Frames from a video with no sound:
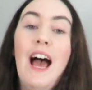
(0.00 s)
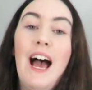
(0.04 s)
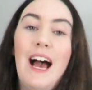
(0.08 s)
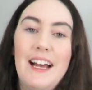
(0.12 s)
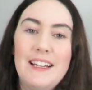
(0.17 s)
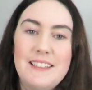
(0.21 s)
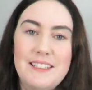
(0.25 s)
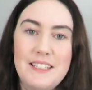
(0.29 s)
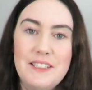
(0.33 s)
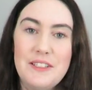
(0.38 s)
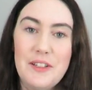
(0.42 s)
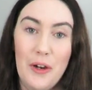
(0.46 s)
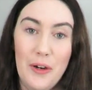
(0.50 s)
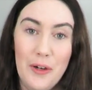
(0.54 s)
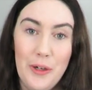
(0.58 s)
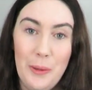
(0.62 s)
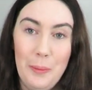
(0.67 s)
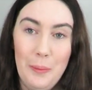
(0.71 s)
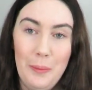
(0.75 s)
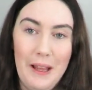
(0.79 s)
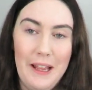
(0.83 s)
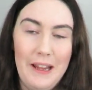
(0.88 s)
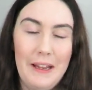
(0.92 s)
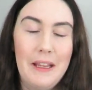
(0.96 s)
as his
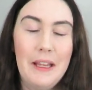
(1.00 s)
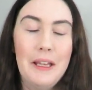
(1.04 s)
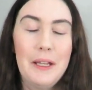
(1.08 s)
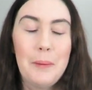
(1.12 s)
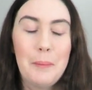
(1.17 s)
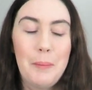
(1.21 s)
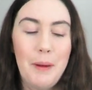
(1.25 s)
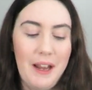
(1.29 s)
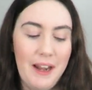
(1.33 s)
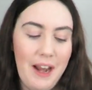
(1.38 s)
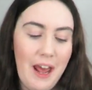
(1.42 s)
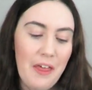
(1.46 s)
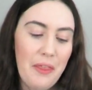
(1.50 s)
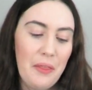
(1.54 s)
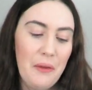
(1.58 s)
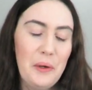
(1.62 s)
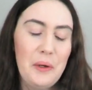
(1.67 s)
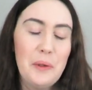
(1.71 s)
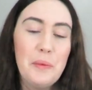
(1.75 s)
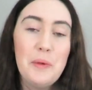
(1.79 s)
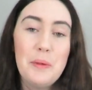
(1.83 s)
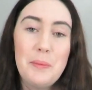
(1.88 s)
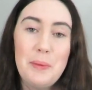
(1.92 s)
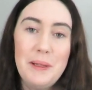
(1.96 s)
own blanket. But I
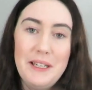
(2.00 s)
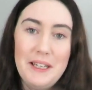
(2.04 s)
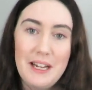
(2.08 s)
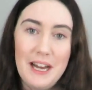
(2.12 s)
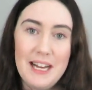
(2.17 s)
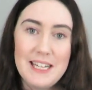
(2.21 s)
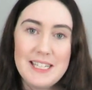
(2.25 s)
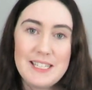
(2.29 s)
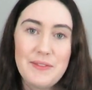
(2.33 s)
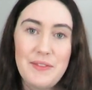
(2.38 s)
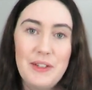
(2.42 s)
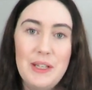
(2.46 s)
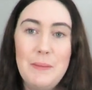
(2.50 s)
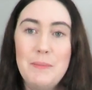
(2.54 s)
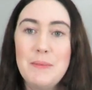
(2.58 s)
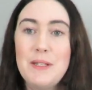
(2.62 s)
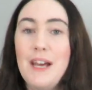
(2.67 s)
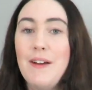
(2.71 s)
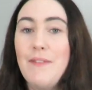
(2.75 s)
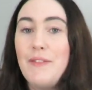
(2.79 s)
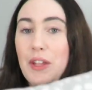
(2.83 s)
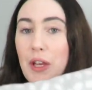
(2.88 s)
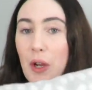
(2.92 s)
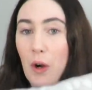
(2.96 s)
thought it would be nice for him to
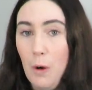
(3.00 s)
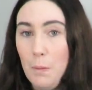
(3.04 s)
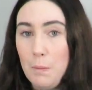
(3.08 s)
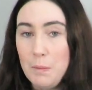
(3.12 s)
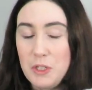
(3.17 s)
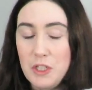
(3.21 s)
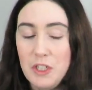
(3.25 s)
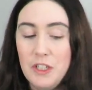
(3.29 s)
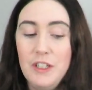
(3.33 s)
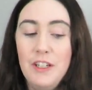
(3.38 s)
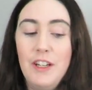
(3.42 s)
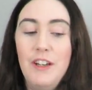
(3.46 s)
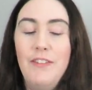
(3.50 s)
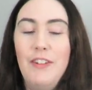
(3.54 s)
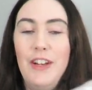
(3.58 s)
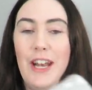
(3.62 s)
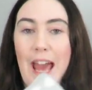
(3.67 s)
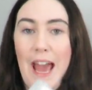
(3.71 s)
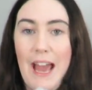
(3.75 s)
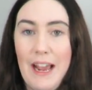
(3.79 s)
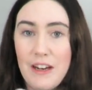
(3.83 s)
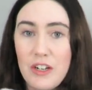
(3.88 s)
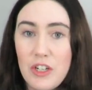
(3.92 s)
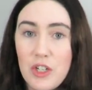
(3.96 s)
have the option of an
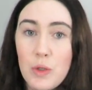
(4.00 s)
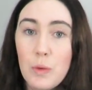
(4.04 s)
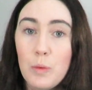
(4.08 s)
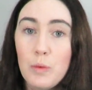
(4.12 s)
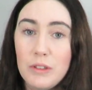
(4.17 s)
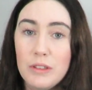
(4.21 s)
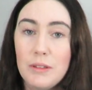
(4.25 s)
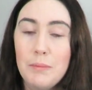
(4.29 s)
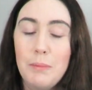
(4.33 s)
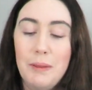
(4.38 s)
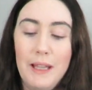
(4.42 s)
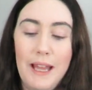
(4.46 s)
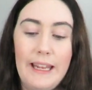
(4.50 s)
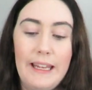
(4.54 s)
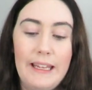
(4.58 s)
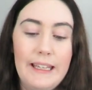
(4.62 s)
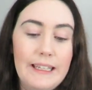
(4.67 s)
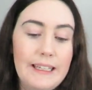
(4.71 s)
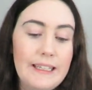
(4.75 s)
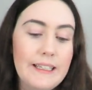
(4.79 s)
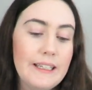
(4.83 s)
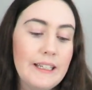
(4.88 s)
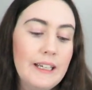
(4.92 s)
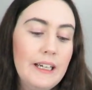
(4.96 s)
actual
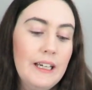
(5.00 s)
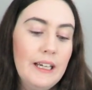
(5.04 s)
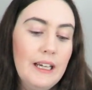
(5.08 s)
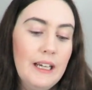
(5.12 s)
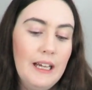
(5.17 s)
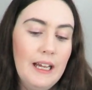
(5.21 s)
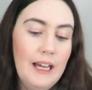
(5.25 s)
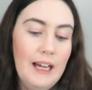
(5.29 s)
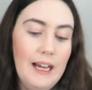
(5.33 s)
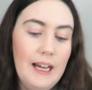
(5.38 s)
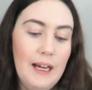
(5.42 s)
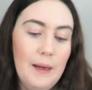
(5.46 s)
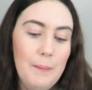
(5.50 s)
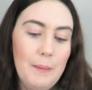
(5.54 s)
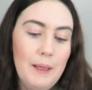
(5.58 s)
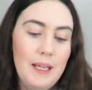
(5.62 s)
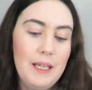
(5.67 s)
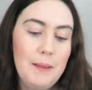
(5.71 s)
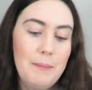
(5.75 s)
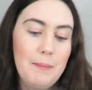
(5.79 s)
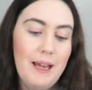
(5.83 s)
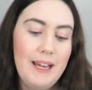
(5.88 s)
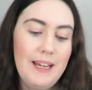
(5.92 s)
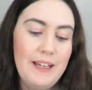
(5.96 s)
blanket.
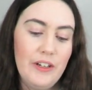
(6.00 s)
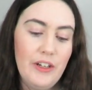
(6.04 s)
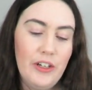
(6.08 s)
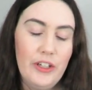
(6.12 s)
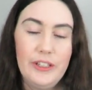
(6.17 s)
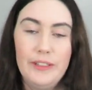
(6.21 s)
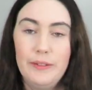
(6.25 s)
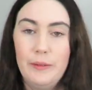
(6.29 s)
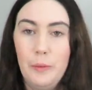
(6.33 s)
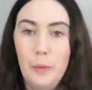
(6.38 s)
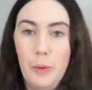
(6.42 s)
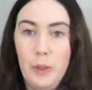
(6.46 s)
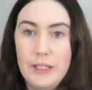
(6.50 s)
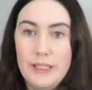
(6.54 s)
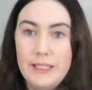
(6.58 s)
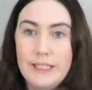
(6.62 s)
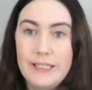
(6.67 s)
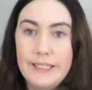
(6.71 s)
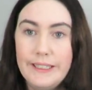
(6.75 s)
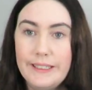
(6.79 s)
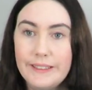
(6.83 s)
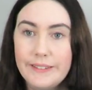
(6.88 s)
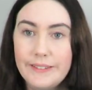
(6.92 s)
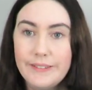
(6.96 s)
He may not want
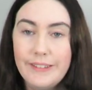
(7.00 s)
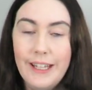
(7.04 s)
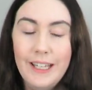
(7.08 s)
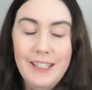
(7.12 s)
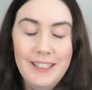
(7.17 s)
it,